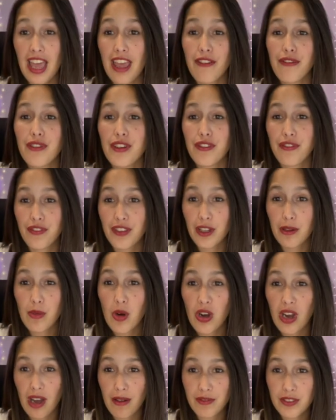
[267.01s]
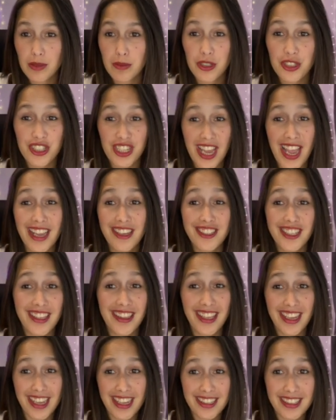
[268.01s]
If we feel more comfortable
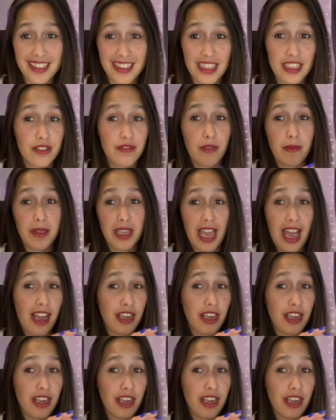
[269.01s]
changing the instance from the